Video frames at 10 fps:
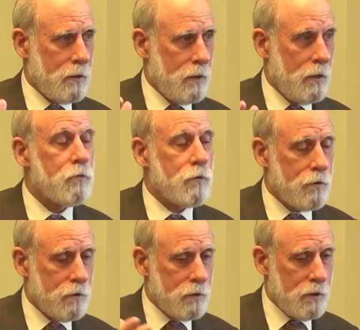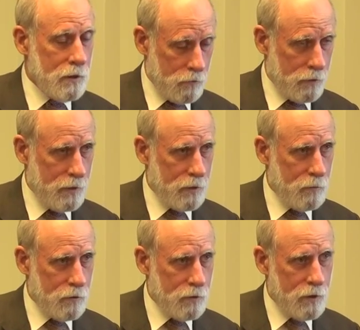interested networking
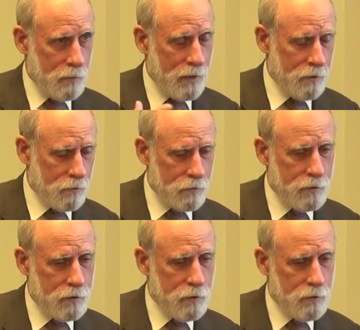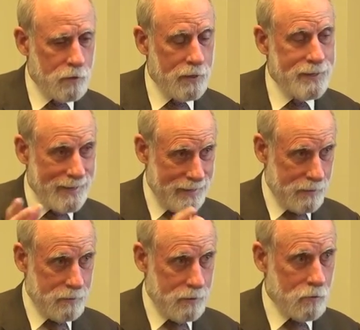community, packet switching community,
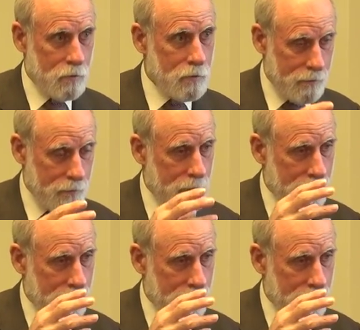attend, not only